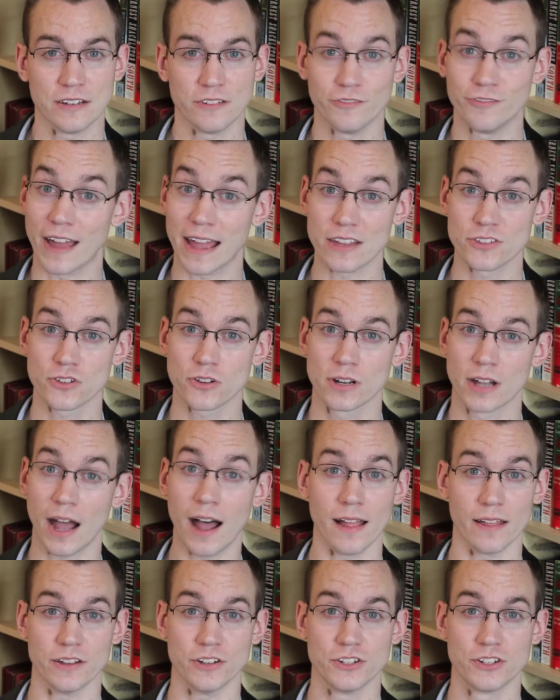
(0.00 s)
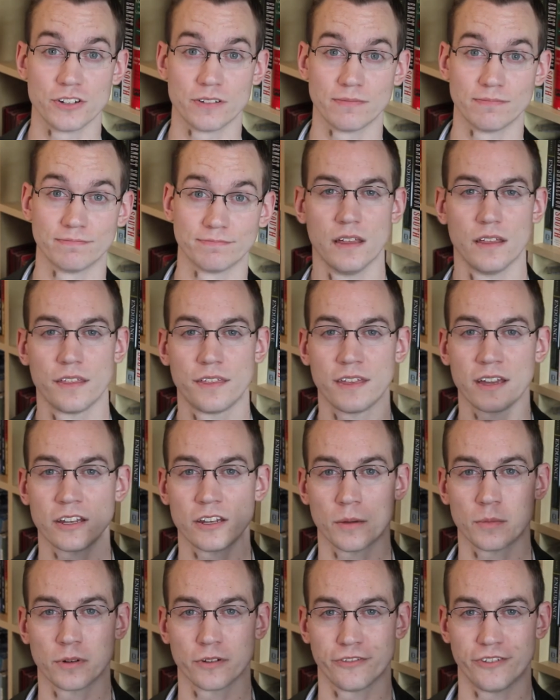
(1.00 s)
Vassar College. Thing
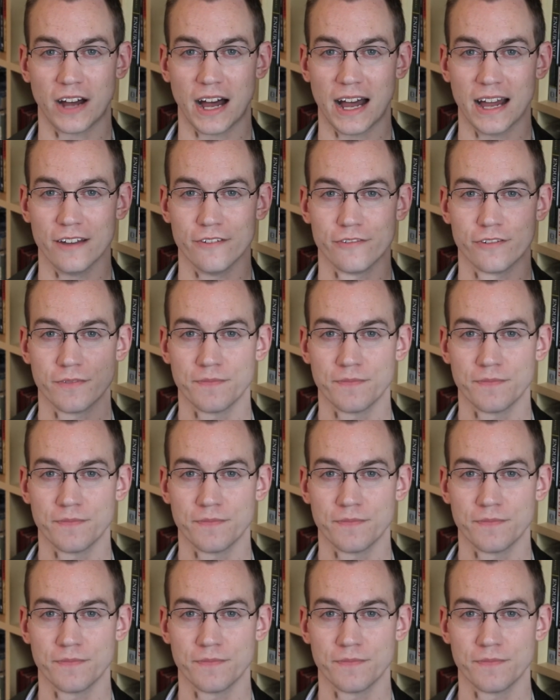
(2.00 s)
number five.